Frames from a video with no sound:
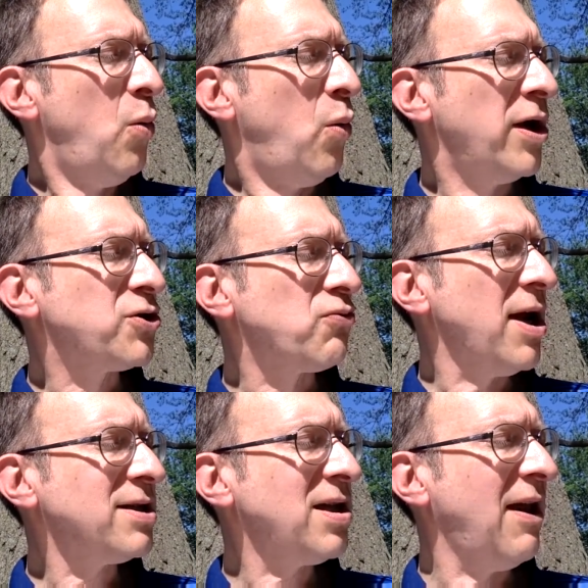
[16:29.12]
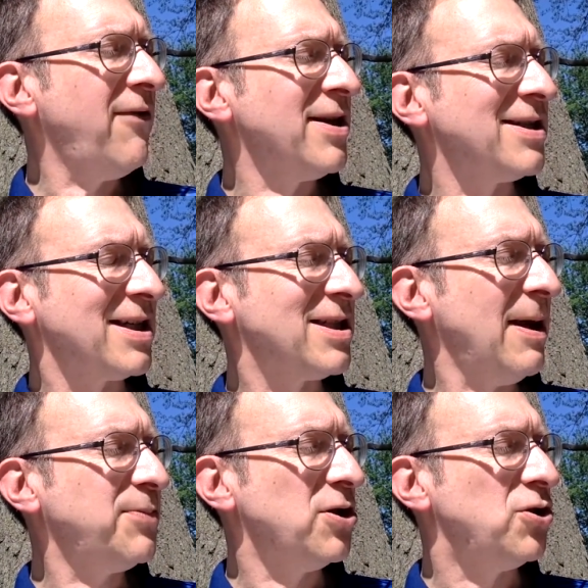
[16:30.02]
Once Resthaven has
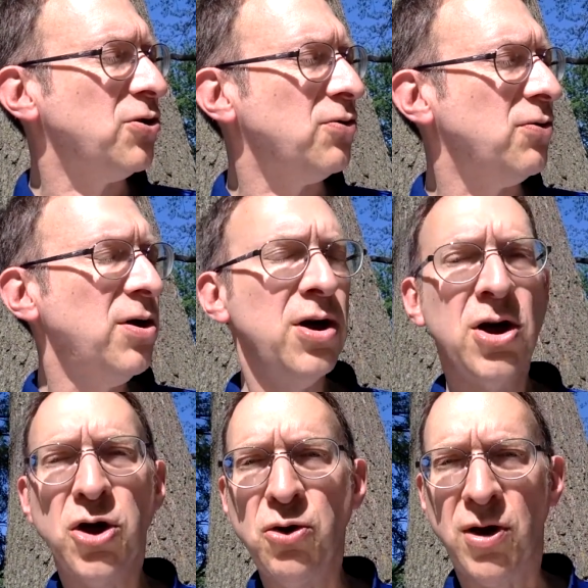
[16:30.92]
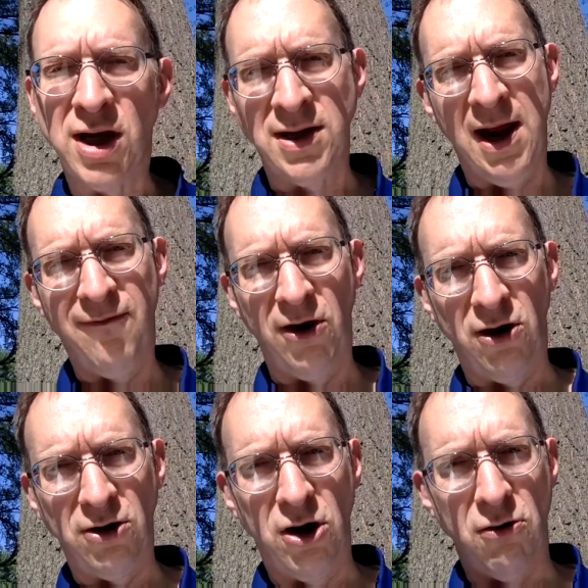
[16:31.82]
accepted you, you can never
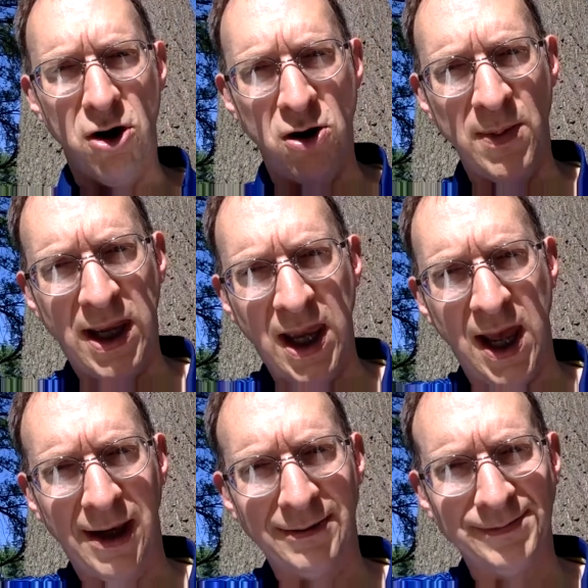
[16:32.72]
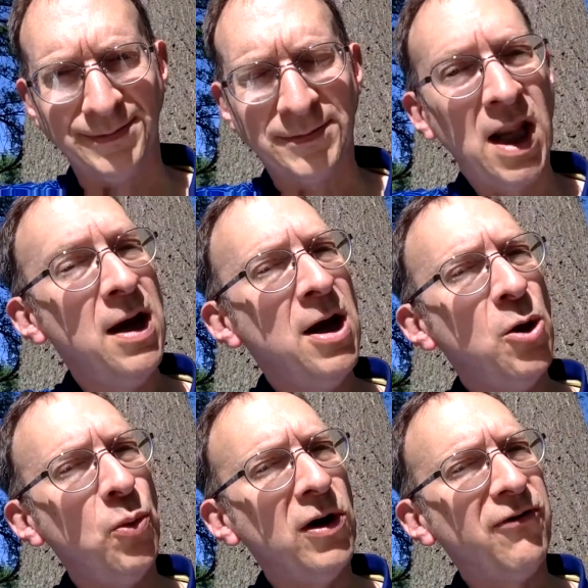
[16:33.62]
go home again.
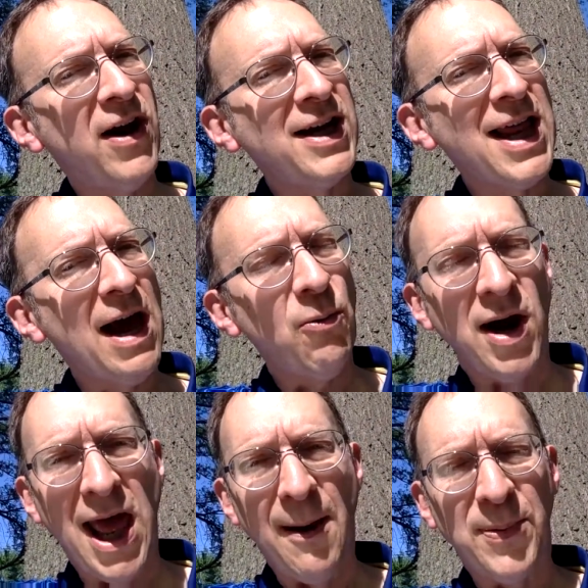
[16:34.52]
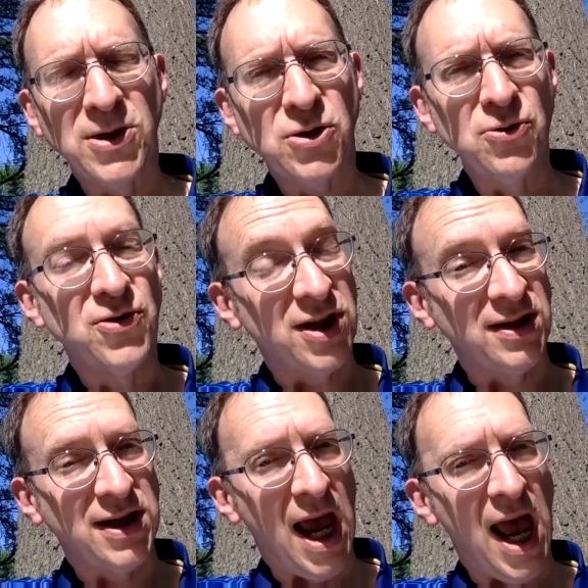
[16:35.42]
We'll find out what happens to
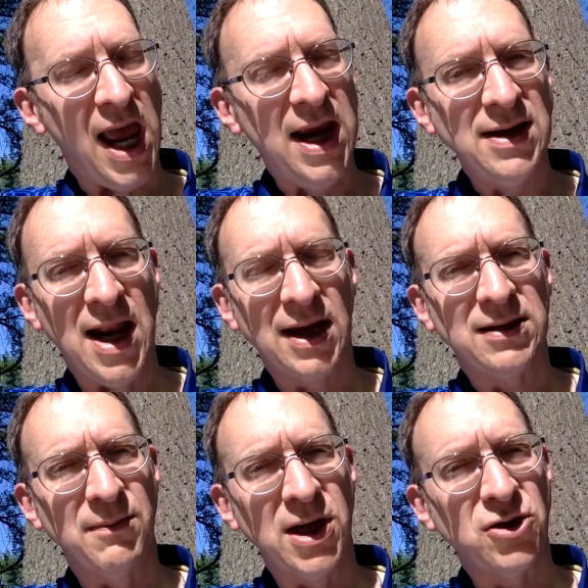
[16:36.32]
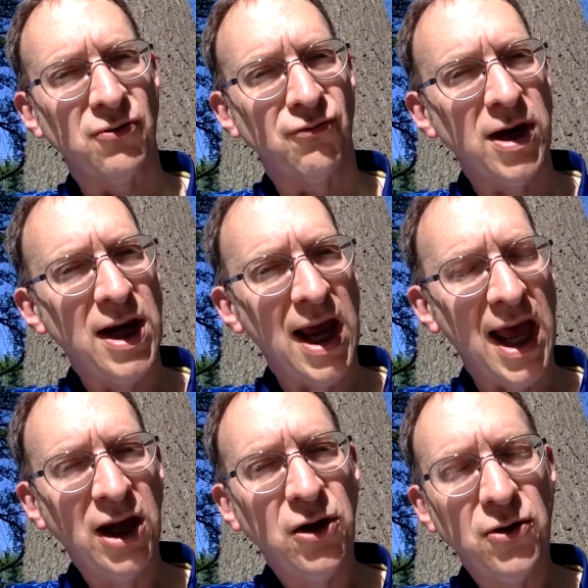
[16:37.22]
Tendai, not to mention Rita
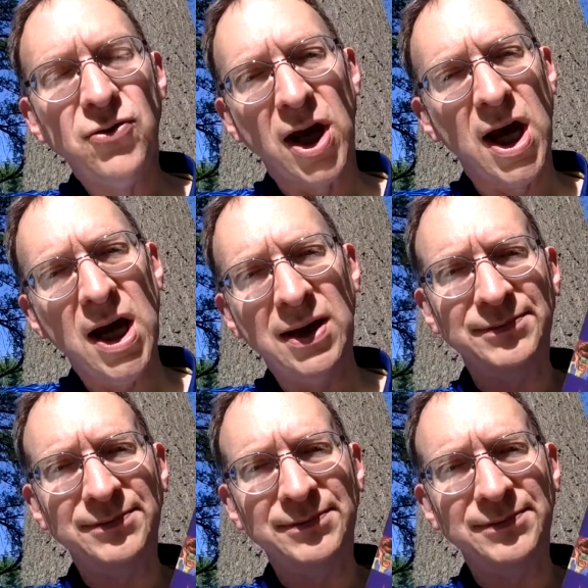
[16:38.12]
and Kuda,